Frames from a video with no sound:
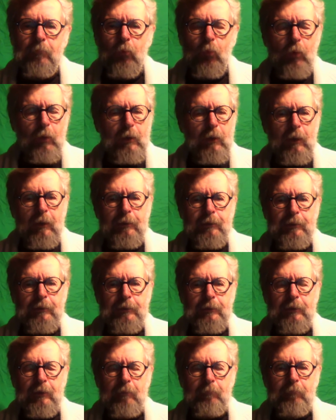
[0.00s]
work on
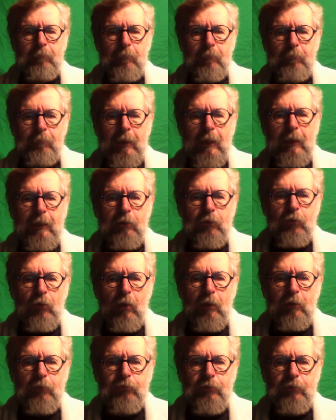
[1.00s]
the
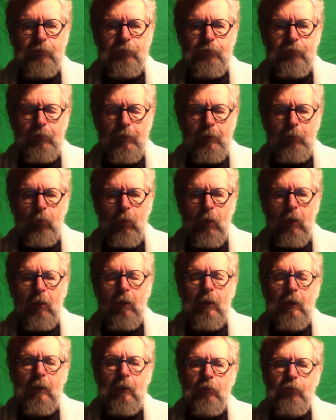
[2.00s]
Macintoshes very
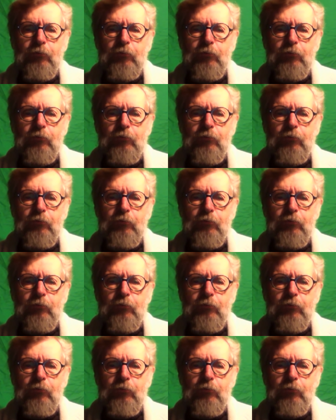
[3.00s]
well,